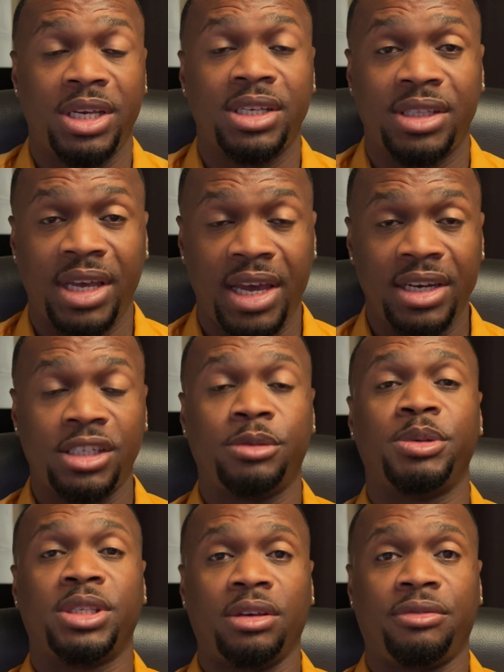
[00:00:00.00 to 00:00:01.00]
is there any
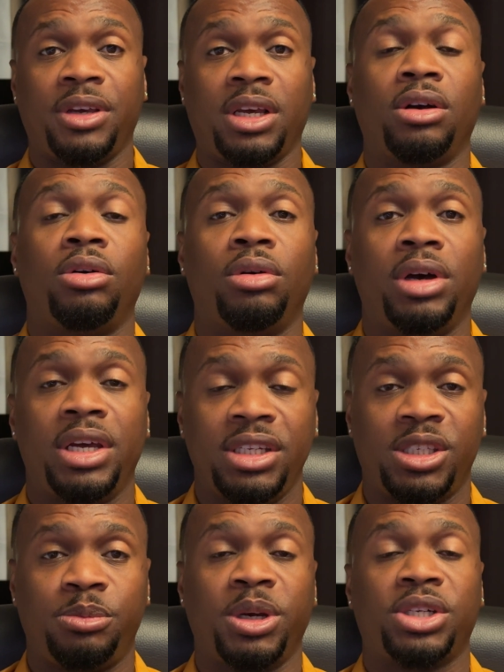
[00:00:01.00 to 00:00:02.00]
specific or any
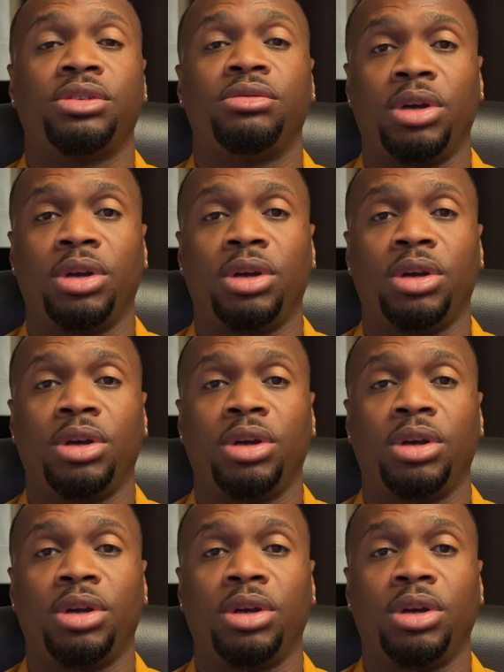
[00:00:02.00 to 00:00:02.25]
special